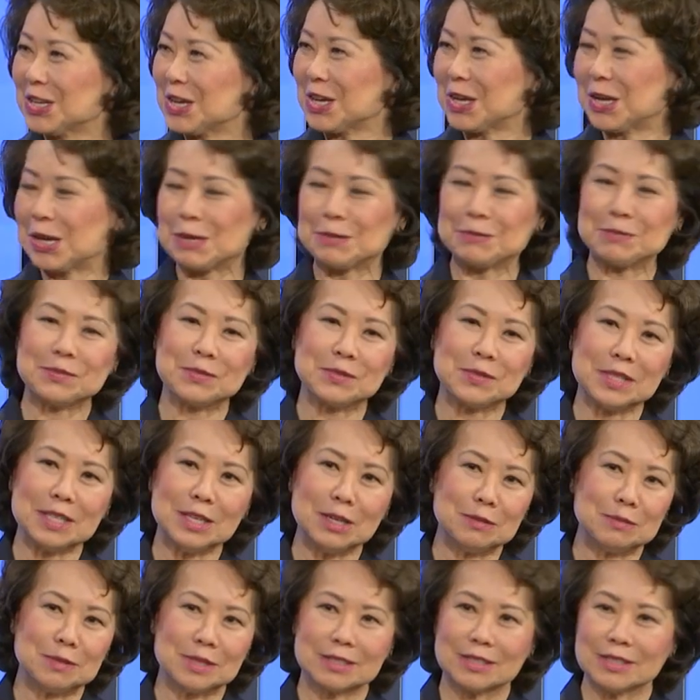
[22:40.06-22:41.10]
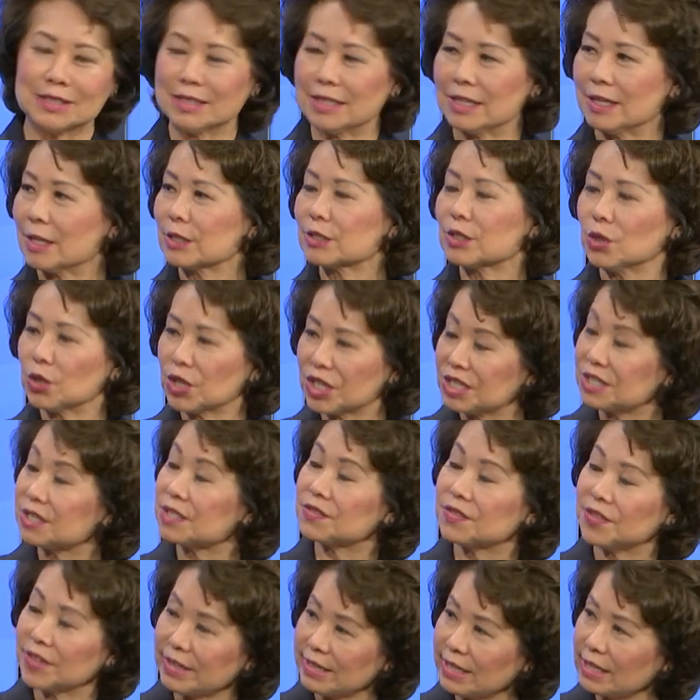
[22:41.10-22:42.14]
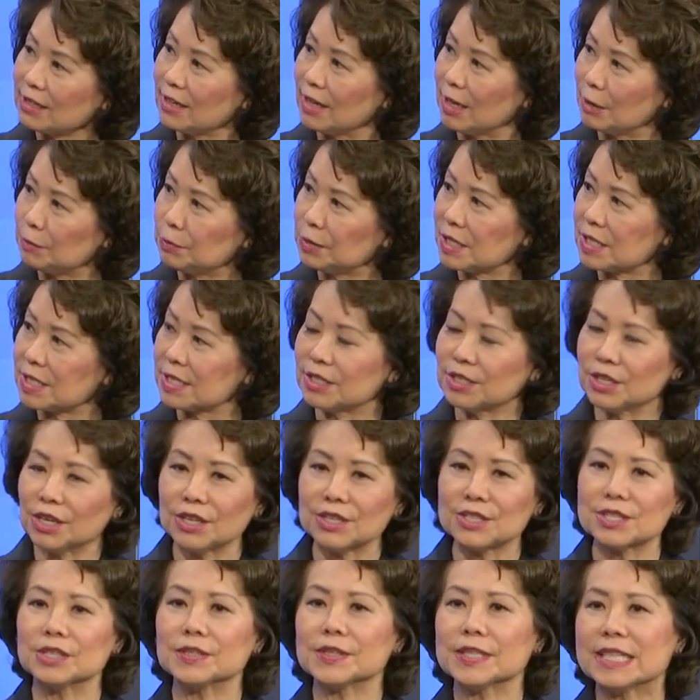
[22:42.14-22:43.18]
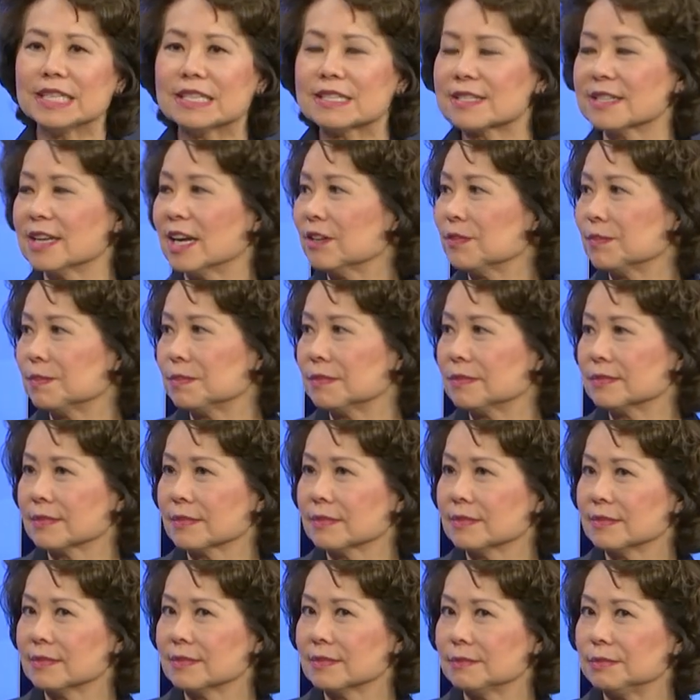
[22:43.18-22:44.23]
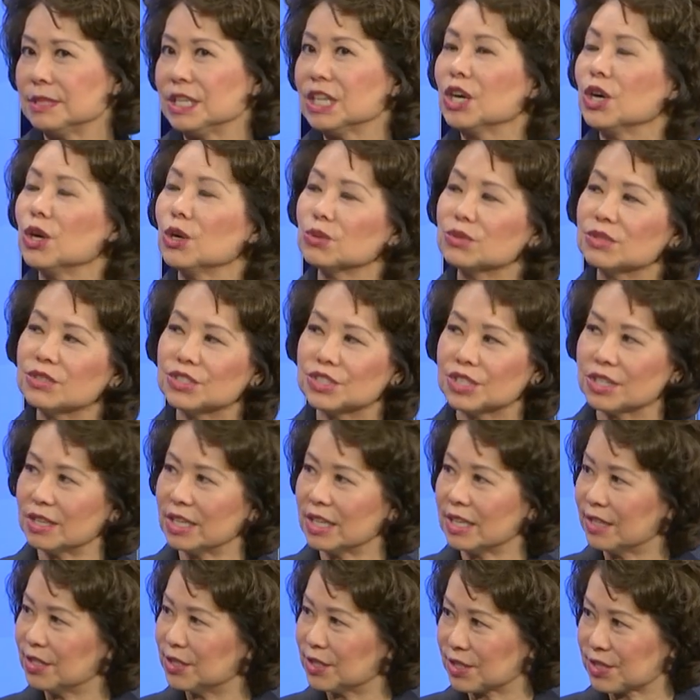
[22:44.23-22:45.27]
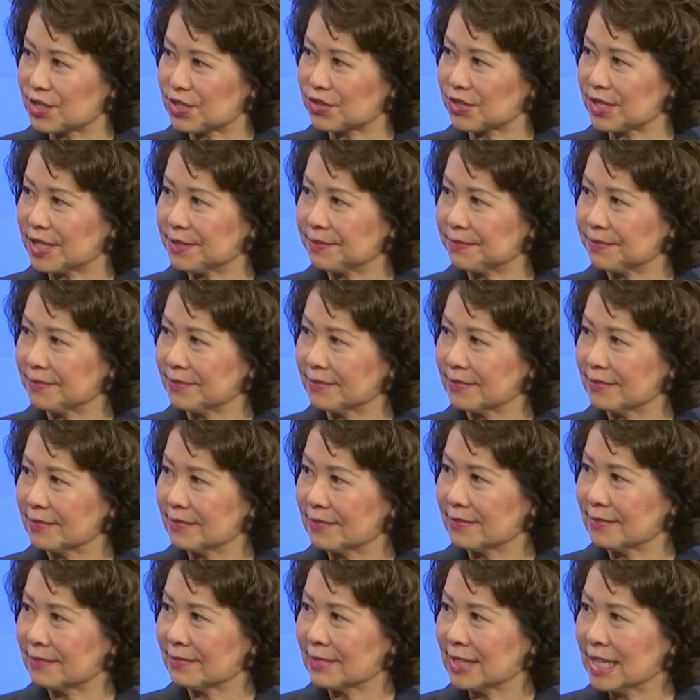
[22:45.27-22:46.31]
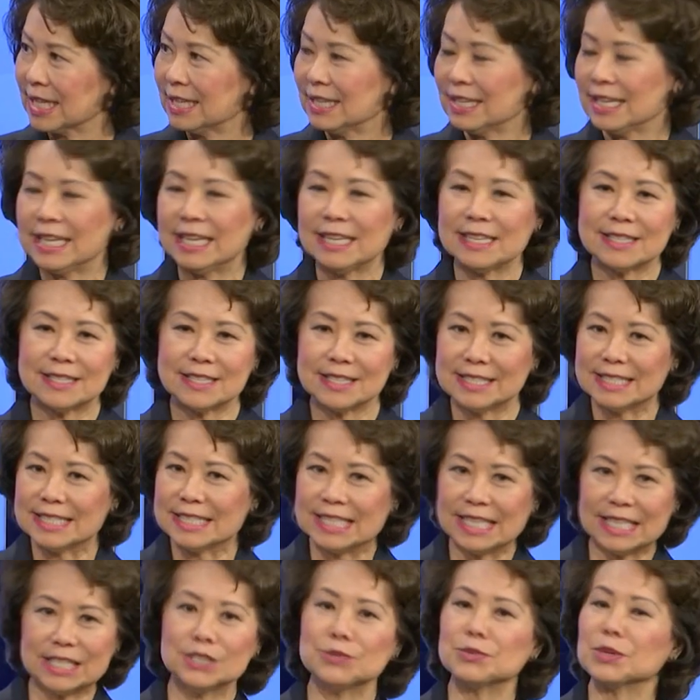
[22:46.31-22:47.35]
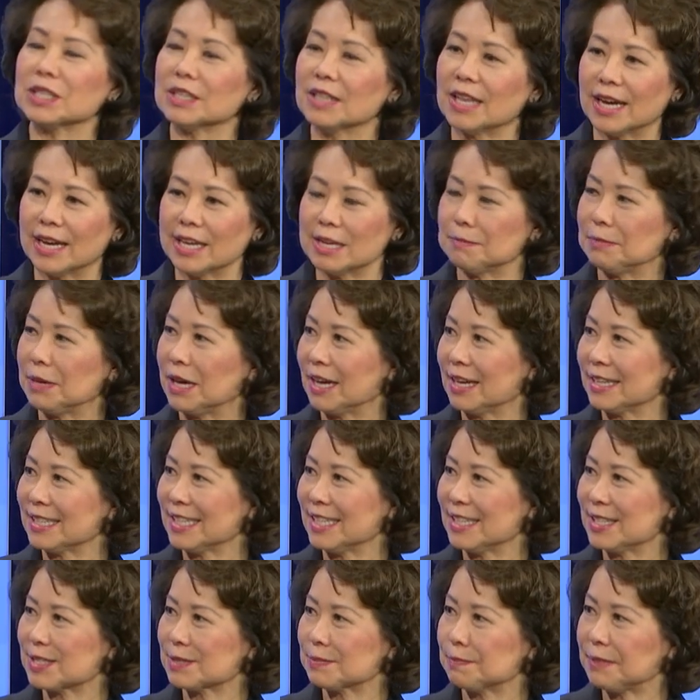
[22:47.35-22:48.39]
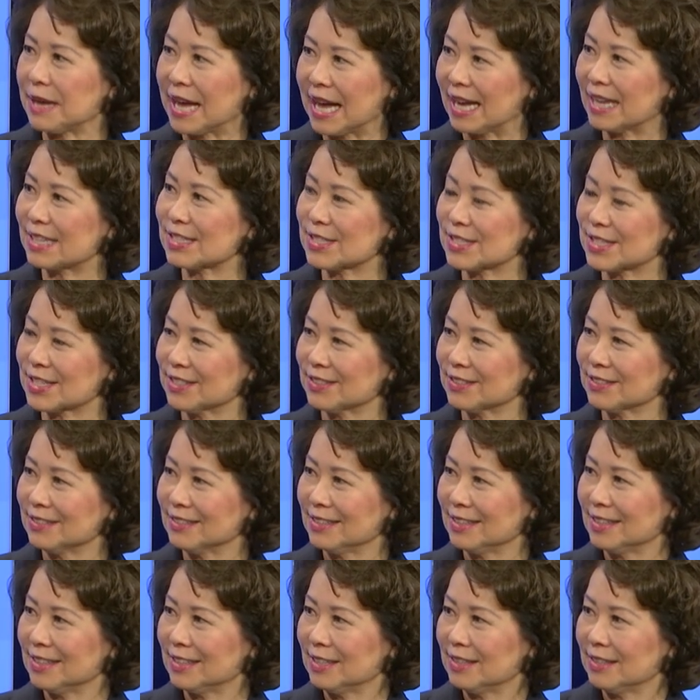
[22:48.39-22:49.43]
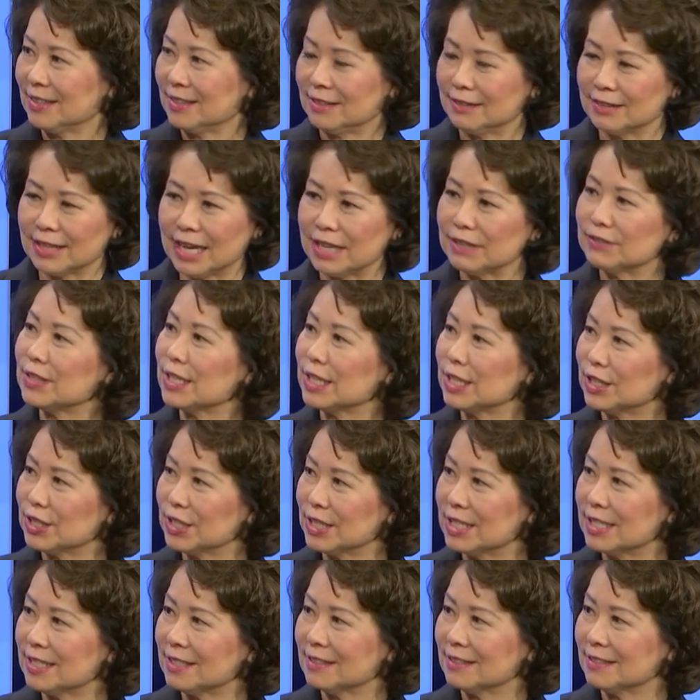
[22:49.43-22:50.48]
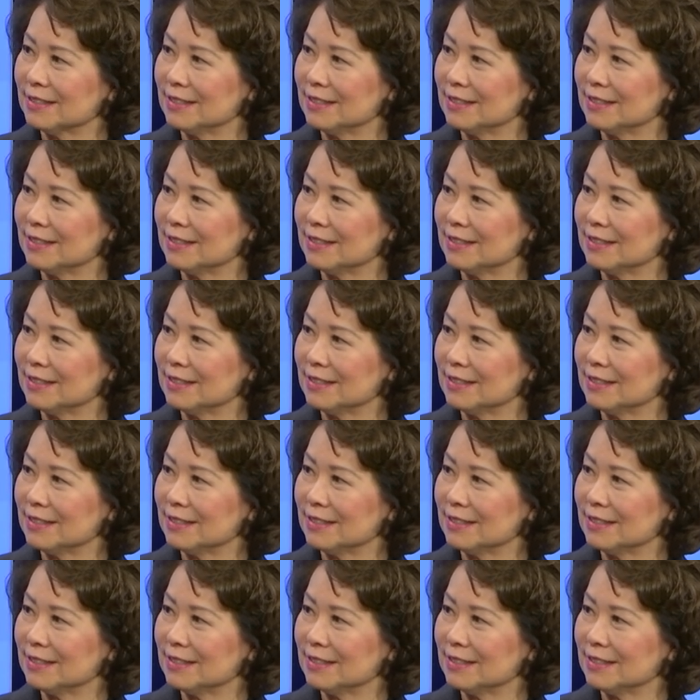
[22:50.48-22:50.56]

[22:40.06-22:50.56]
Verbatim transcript: Um, no, but uh, Gordon's very accomplished, and also he's not beholden to the industry. He didn't rely upon his past livelihood